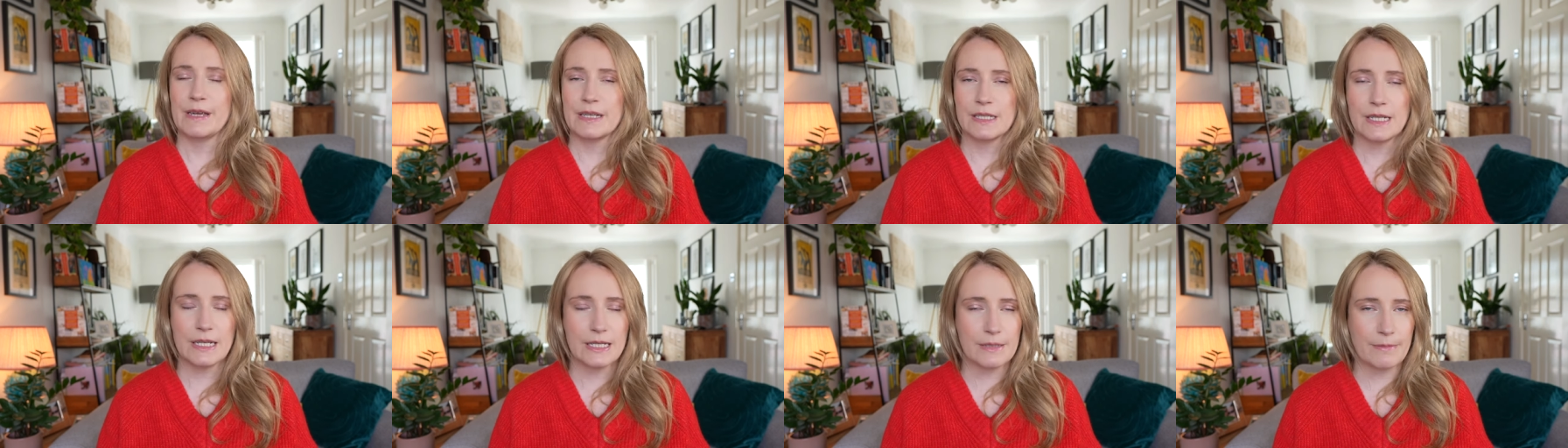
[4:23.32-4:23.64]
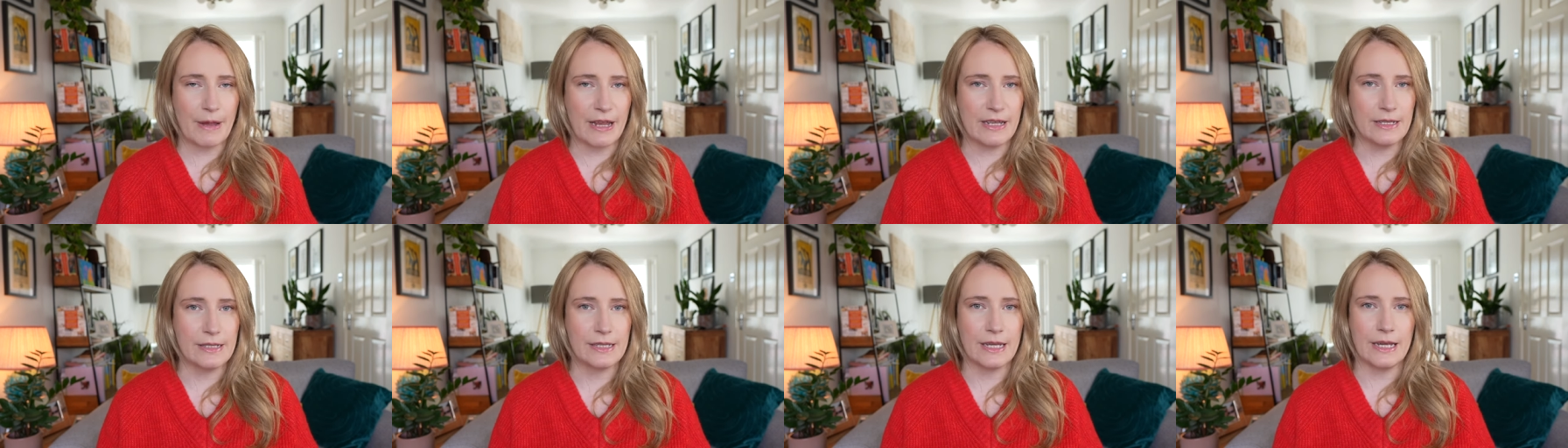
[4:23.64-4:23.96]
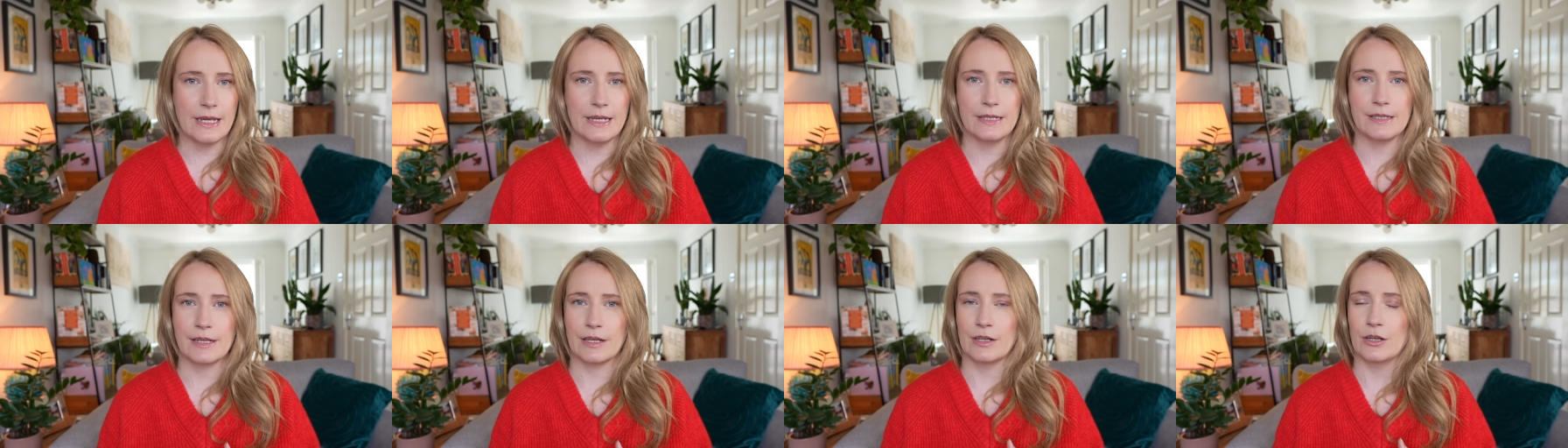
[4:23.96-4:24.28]
Fixed
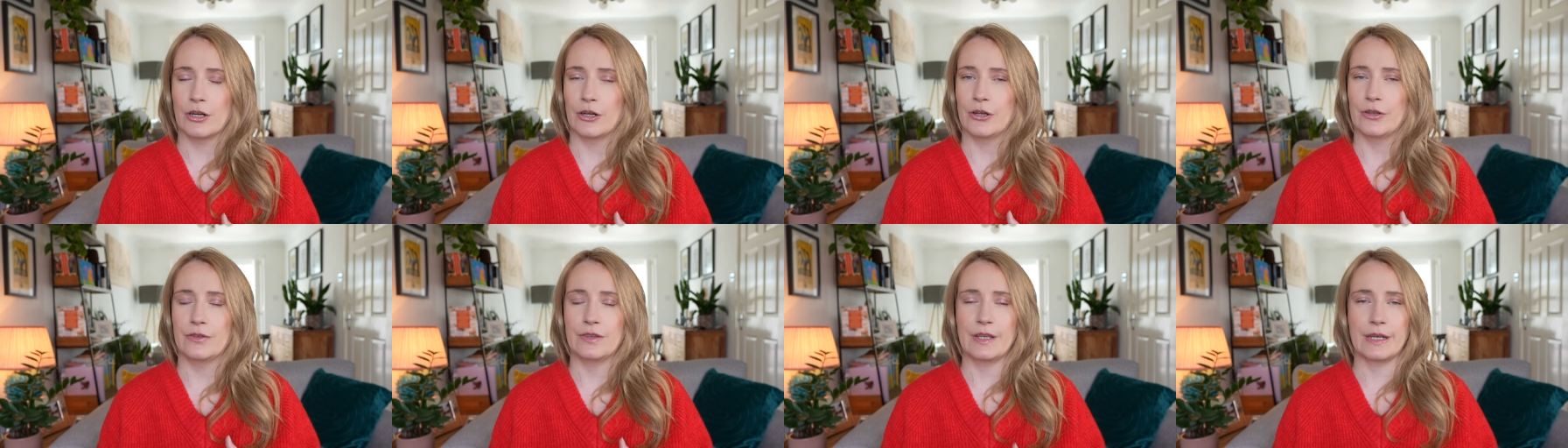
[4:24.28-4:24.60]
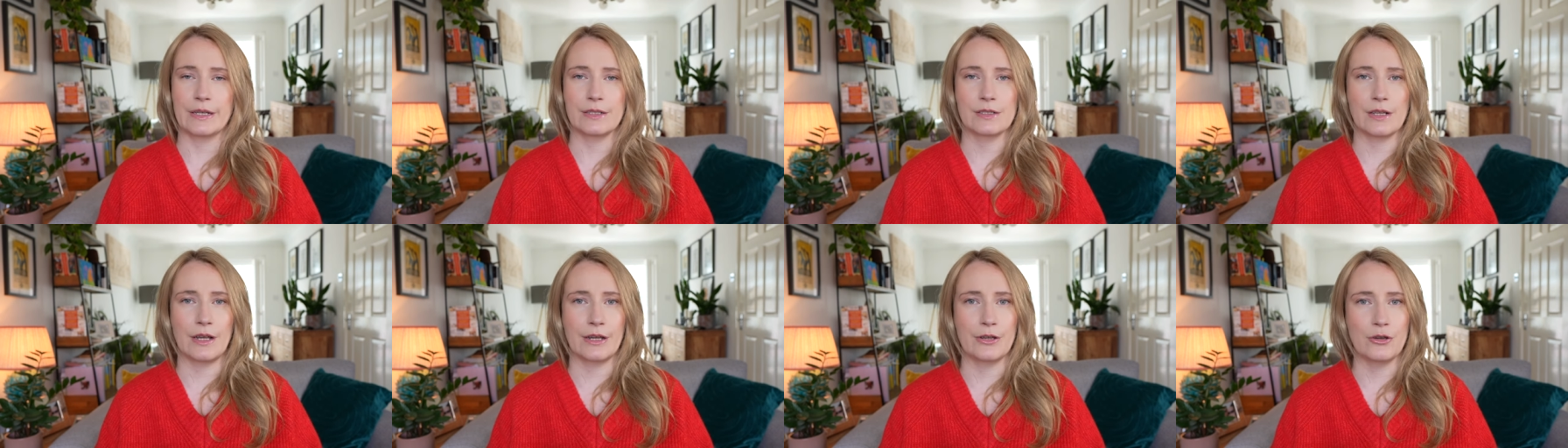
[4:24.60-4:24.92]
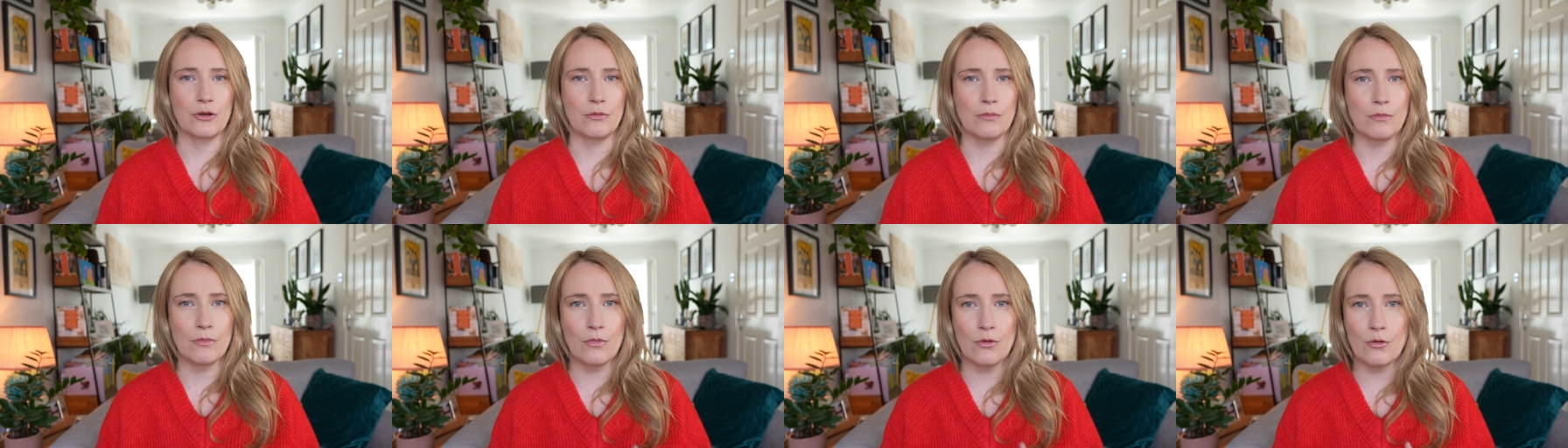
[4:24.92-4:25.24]
expenses include things like
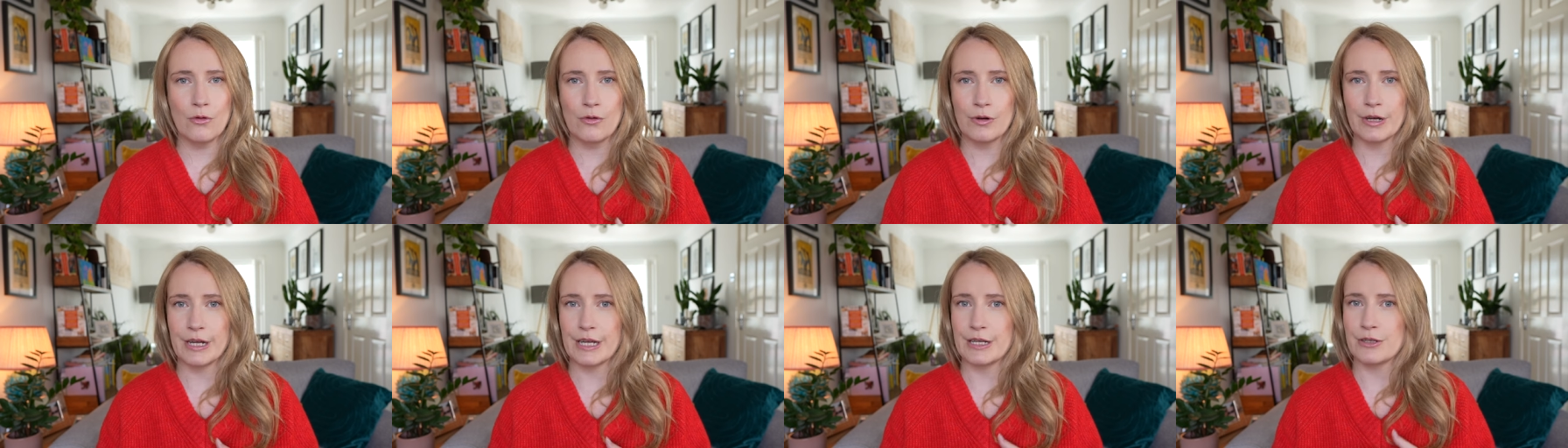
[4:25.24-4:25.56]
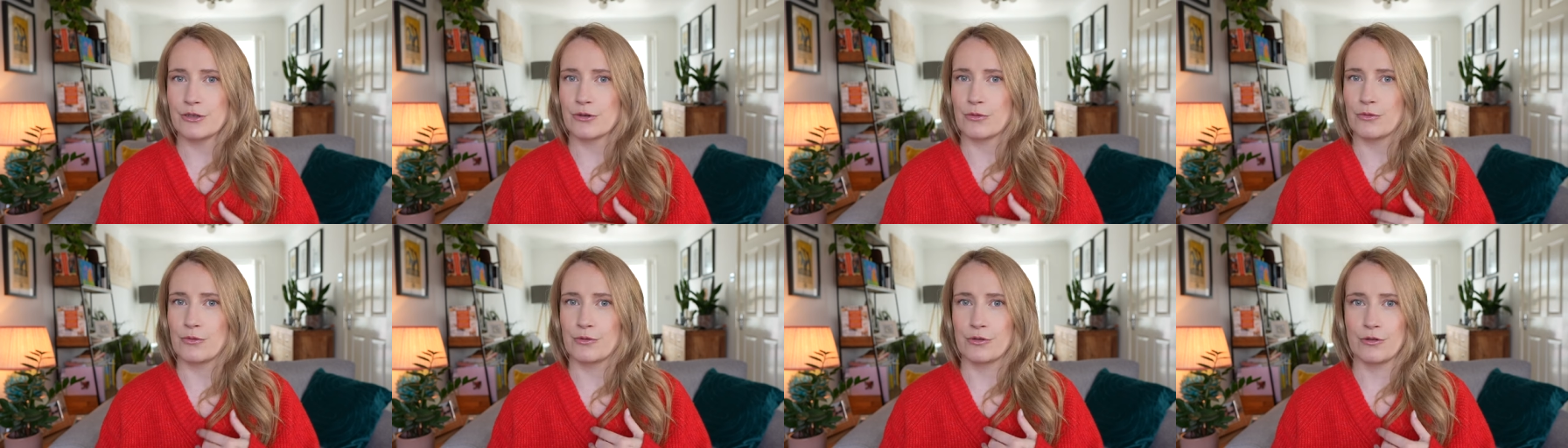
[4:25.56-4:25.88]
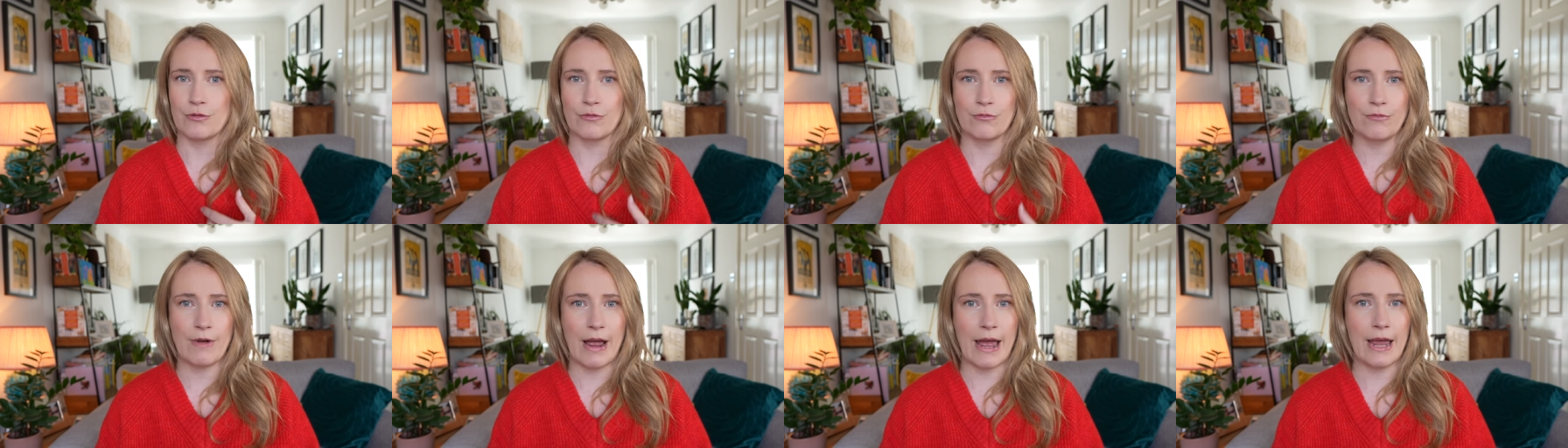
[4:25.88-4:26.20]
your mortgage or
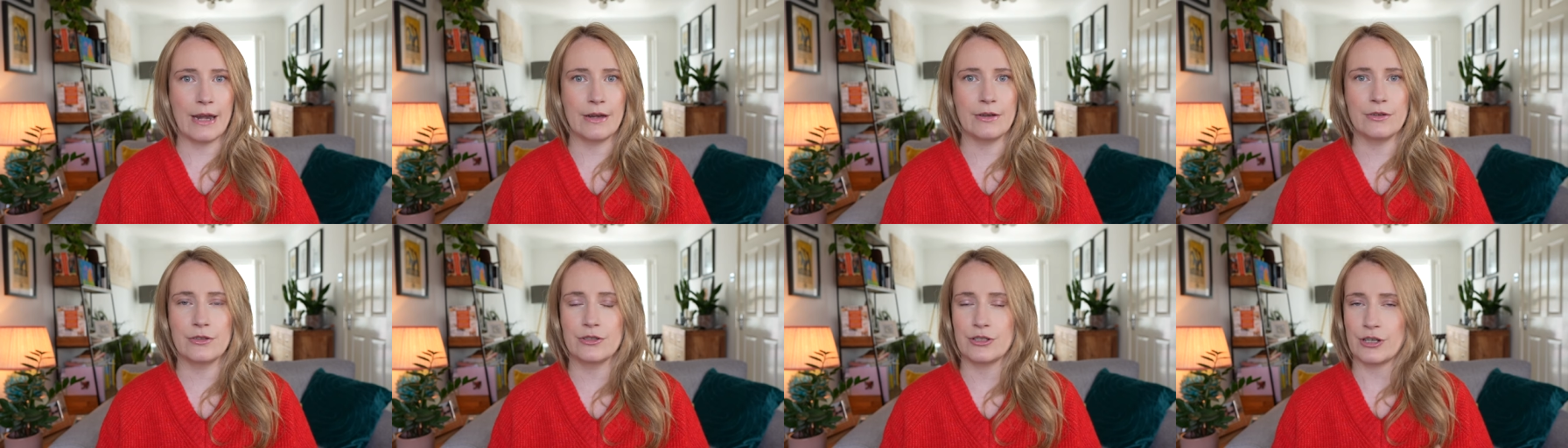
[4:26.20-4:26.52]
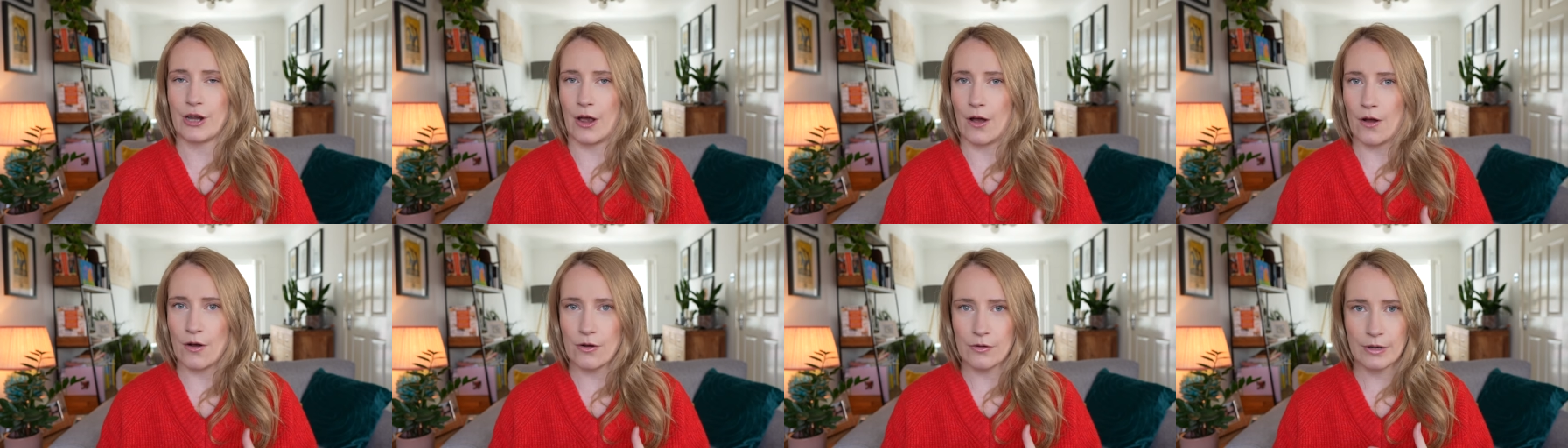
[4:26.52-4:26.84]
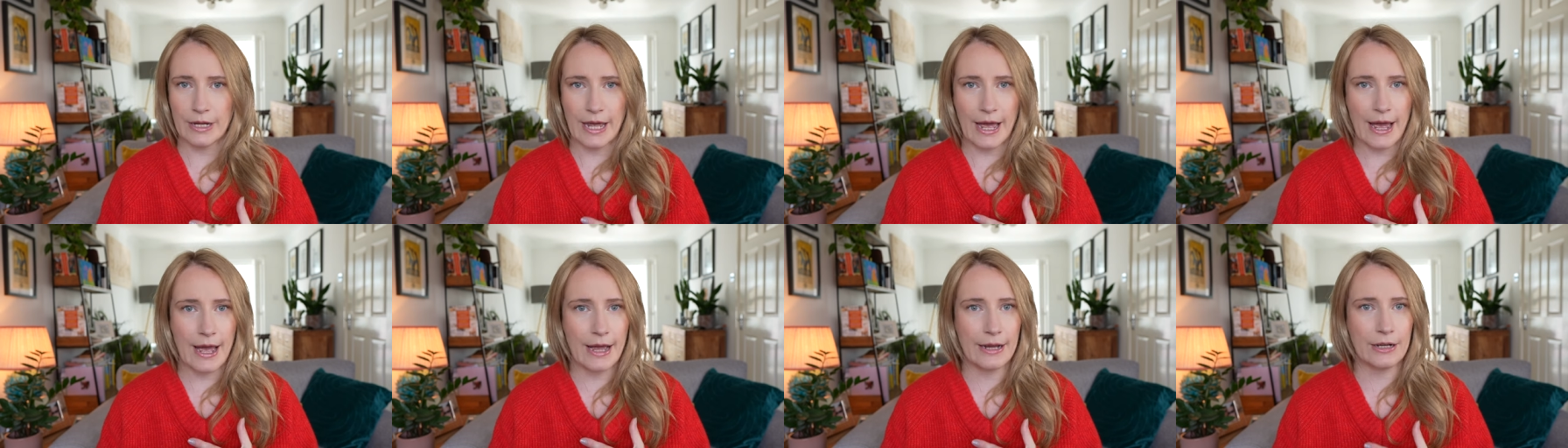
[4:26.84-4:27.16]
your rent,
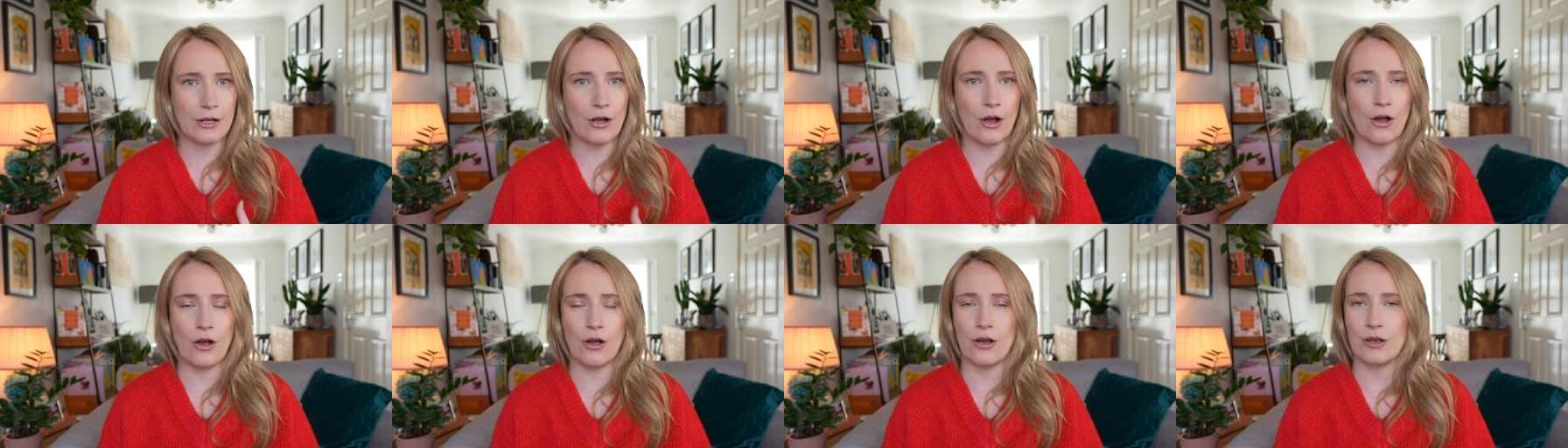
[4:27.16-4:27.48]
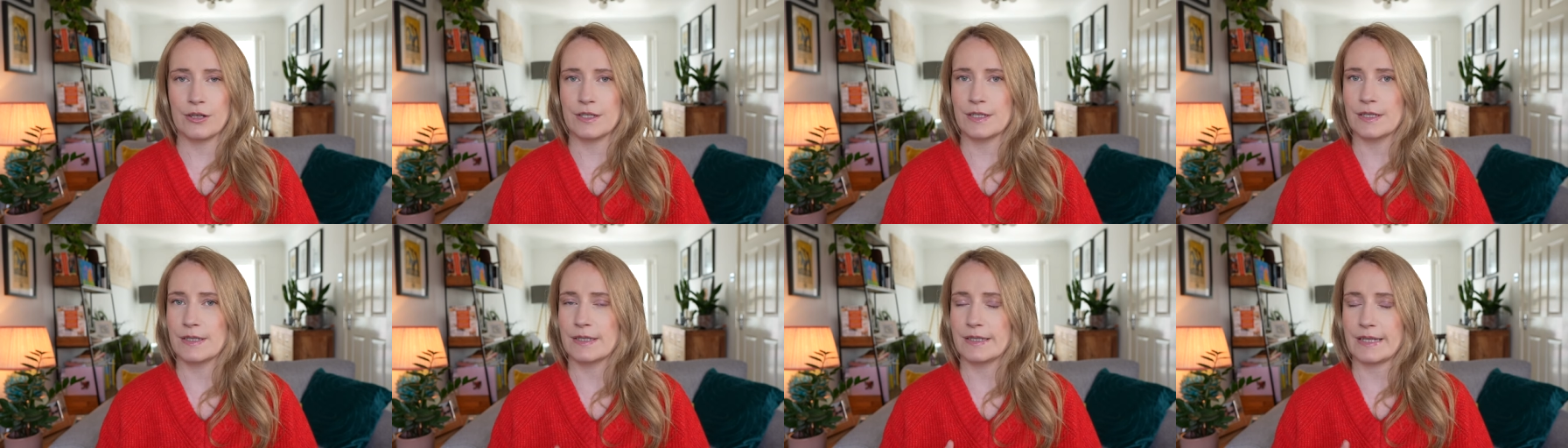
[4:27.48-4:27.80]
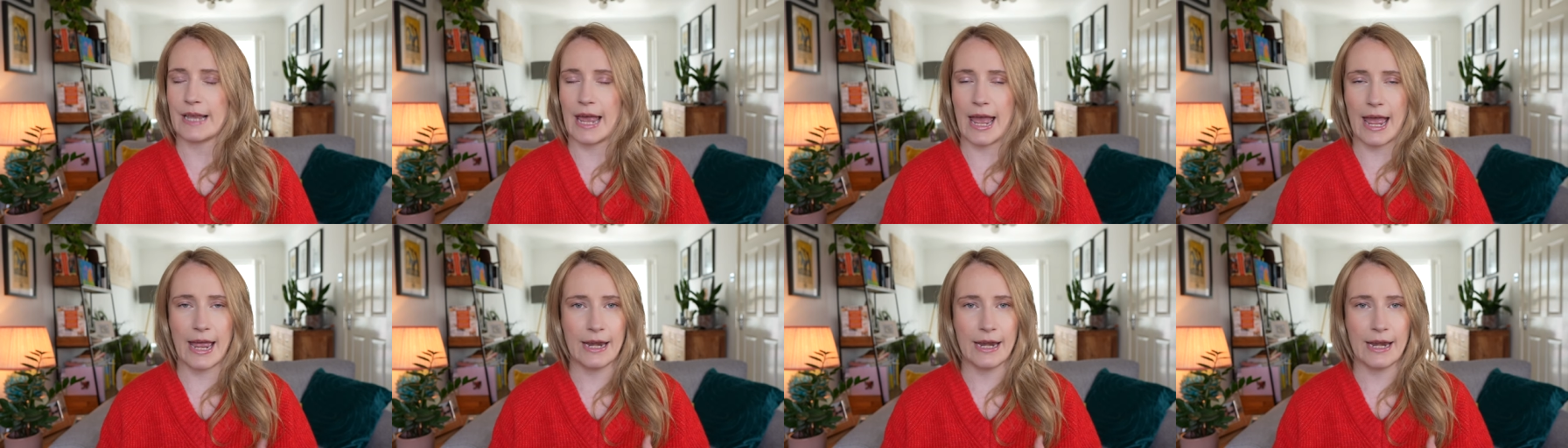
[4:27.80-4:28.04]
childcare costs,